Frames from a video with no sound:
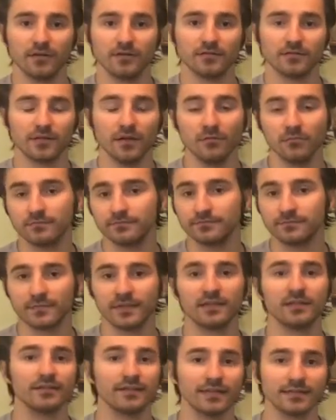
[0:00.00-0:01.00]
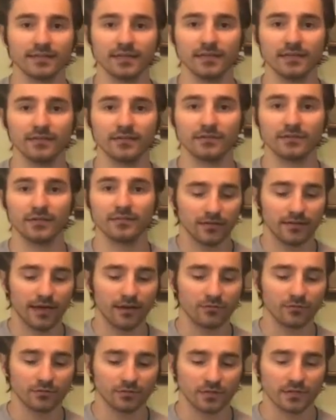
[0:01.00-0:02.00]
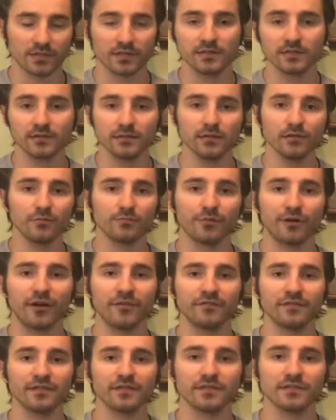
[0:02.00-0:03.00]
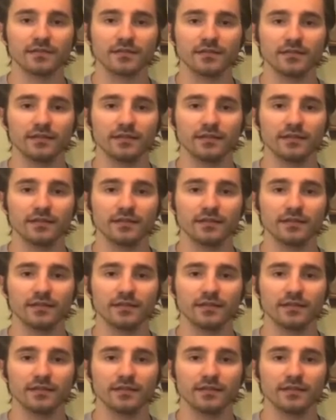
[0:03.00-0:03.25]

So, let's get into it. Now, just as a little preface,